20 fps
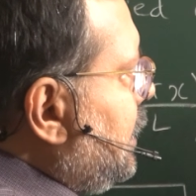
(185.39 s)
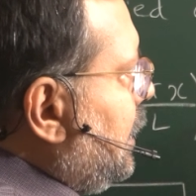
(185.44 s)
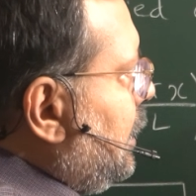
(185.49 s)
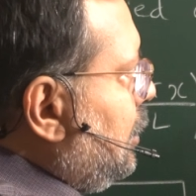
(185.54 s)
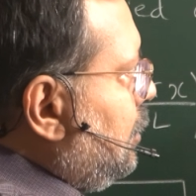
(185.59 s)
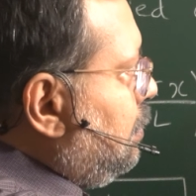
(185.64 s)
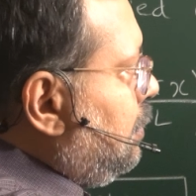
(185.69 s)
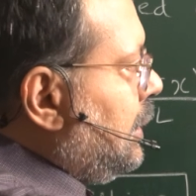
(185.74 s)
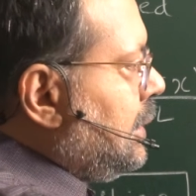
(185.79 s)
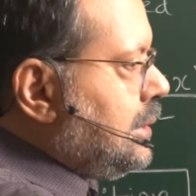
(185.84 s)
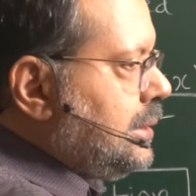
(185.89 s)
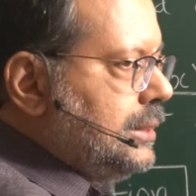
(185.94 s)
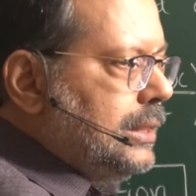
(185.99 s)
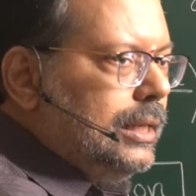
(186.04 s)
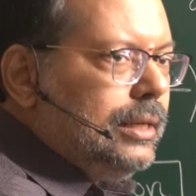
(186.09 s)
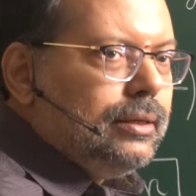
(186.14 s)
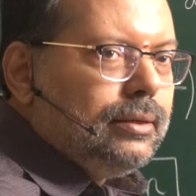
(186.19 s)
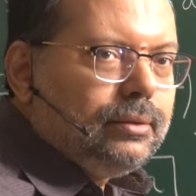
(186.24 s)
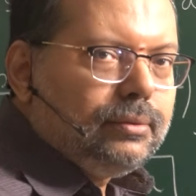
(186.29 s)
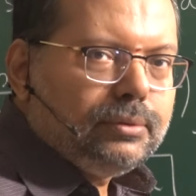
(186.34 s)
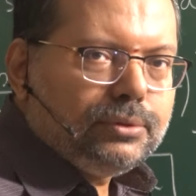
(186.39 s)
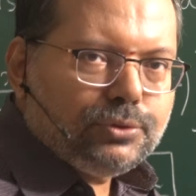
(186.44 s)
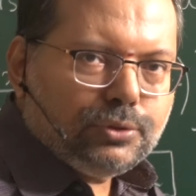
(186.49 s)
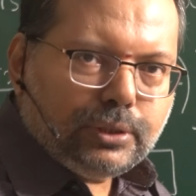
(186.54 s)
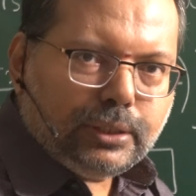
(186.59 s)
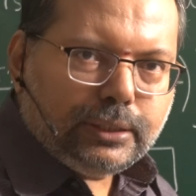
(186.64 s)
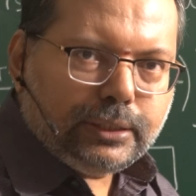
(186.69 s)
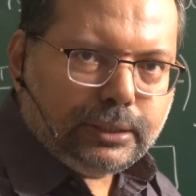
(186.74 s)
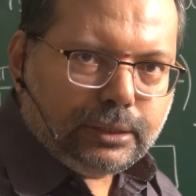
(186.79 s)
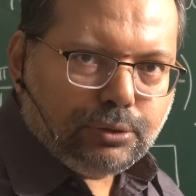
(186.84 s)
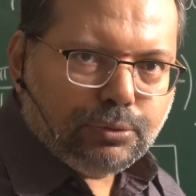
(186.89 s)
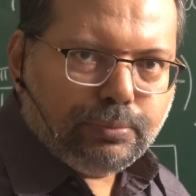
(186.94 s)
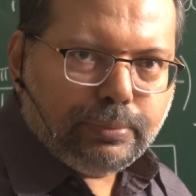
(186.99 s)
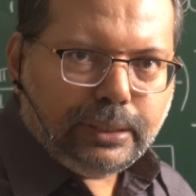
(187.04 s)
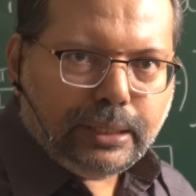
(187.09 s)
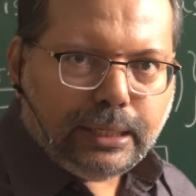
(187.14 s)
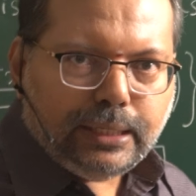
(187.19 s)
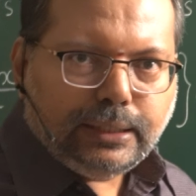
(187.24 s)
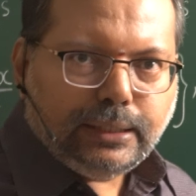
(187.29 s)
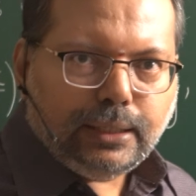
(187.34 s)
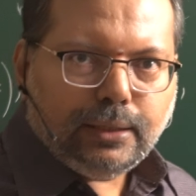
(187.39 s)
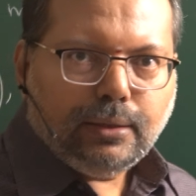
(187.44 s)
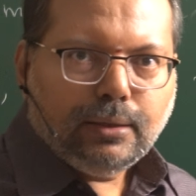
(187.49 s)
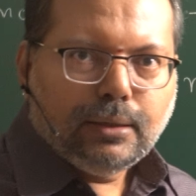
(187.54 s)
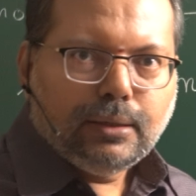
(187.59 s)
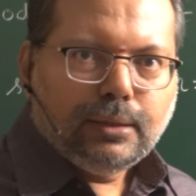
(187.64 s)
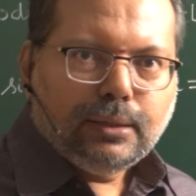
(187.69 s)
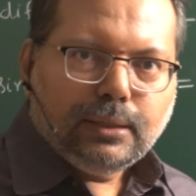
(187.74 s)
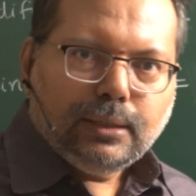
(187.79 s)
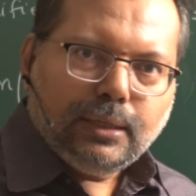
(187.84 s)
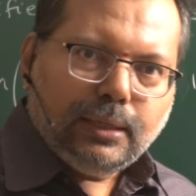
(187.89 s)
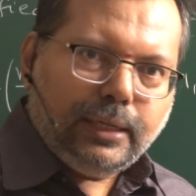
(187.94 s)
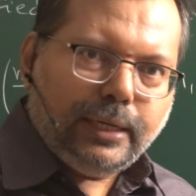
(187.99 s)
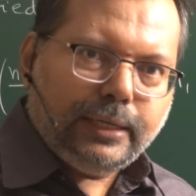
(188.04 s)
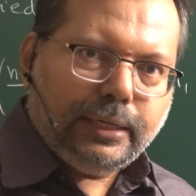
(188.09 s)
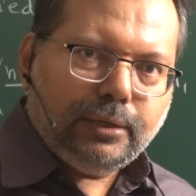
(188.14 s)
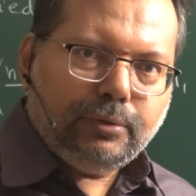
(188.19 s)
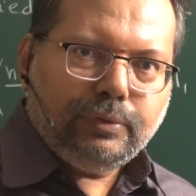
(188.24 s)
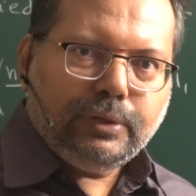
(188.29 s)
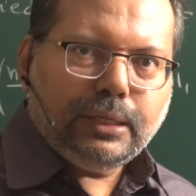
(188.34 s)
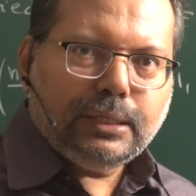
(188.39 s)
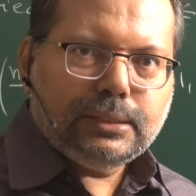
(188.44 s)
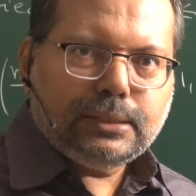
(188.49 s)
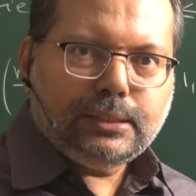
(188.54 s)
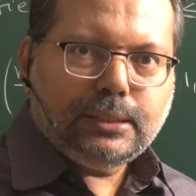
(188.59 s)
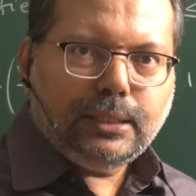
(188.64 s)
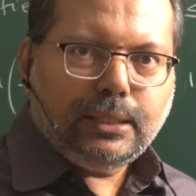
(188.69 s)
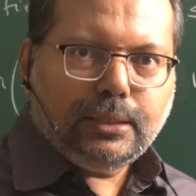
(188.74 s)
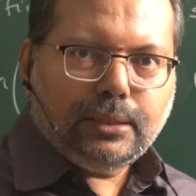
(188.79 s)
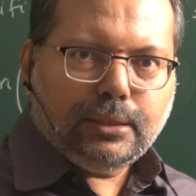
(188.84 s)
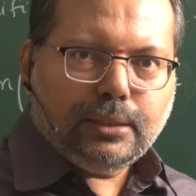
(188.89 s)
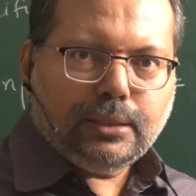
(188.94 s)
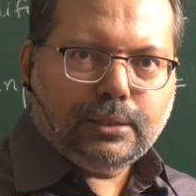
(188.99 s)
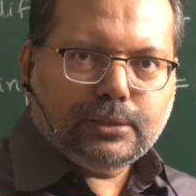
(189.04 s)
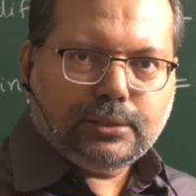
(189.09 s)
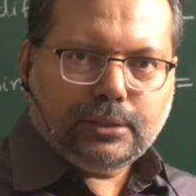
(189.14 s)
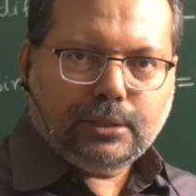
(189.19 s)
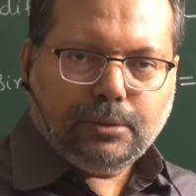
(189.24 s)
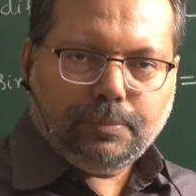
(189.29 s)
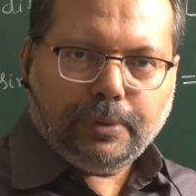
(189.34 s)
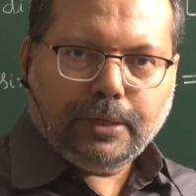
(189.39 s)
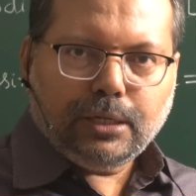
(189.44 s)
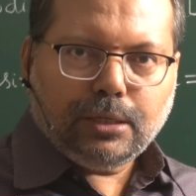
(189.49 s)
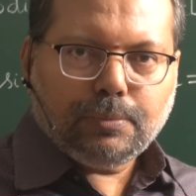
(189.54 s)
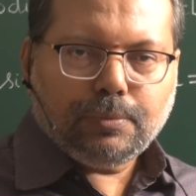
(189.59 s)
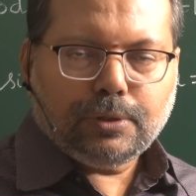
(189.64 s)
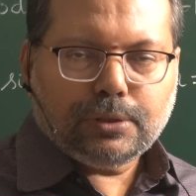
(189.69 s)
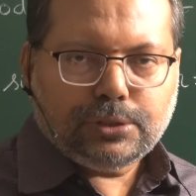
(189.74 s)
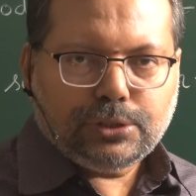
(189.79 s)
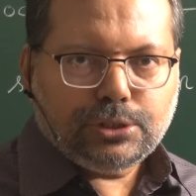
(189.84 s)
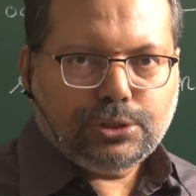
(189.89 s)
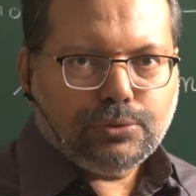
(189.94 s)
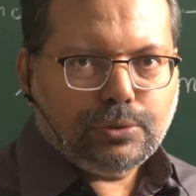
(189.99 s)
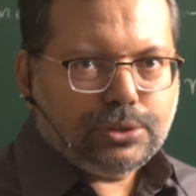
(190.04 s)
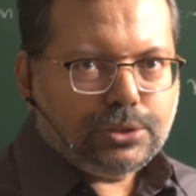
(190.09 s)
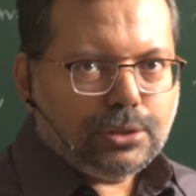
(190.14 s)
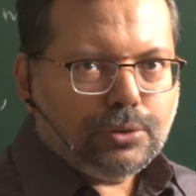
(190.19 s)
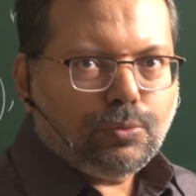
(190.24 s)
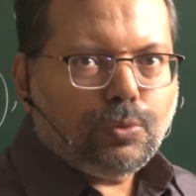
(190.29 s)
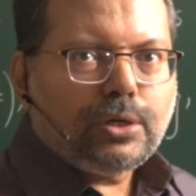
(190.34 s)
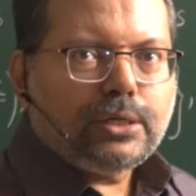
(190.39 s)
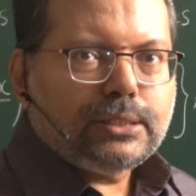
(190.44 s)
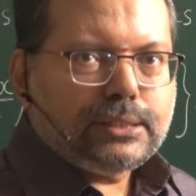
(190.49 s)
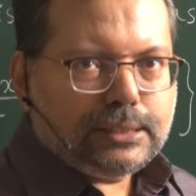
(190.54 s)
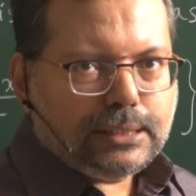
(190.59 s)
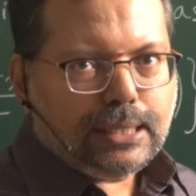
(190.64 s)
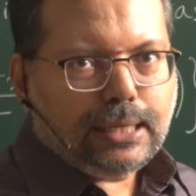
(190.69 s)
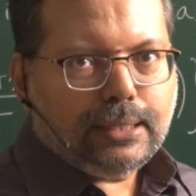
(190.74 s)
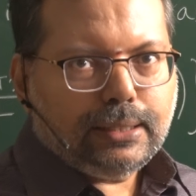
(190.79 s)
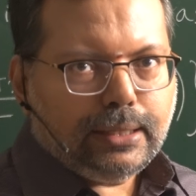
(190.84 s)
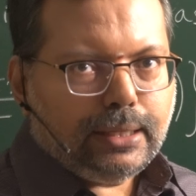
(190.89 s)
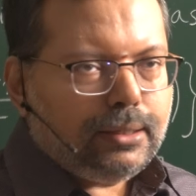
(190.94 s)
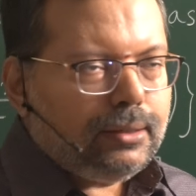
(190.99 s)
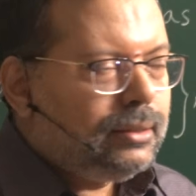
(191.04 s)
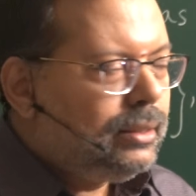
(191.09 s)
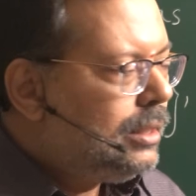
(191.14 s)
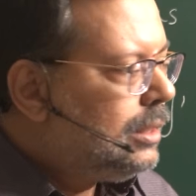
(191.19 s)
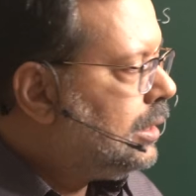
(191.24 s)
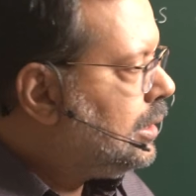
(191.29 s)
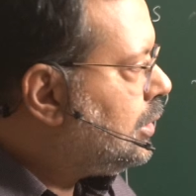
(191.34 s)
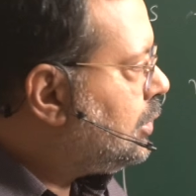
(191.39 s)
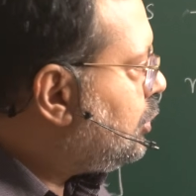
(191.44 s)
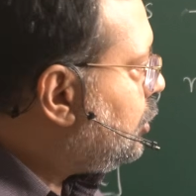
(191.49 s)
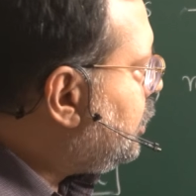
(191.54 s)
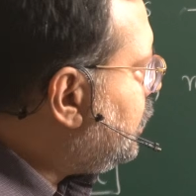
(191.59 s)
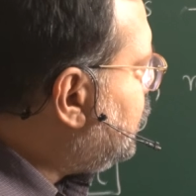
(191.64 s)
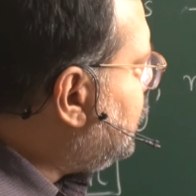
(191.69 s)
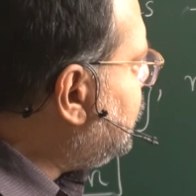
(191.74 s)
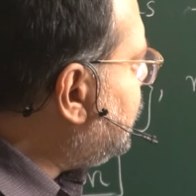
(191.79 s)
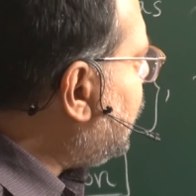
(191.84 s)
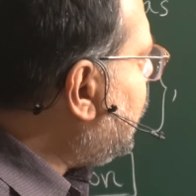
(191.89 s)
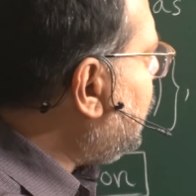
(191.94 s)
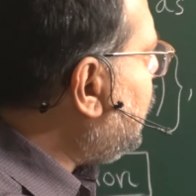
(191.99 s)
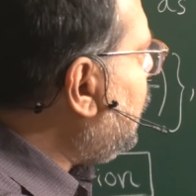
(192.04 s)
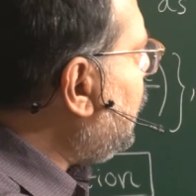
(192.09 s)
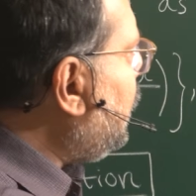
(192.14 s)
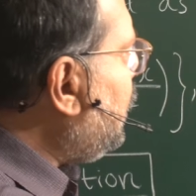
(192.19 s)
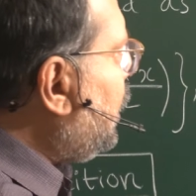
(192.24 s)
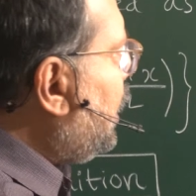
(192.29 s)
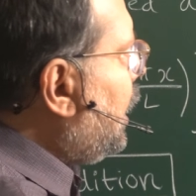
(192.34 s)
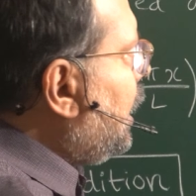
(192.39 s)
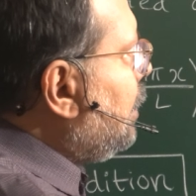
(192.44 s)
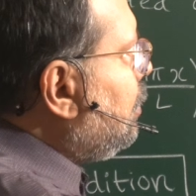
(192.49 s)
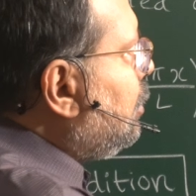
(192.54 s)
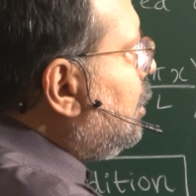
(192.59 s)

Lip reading: L to plus L, so that it could be anything. Later we can see, depending upon situation, what is L there. So in general, I am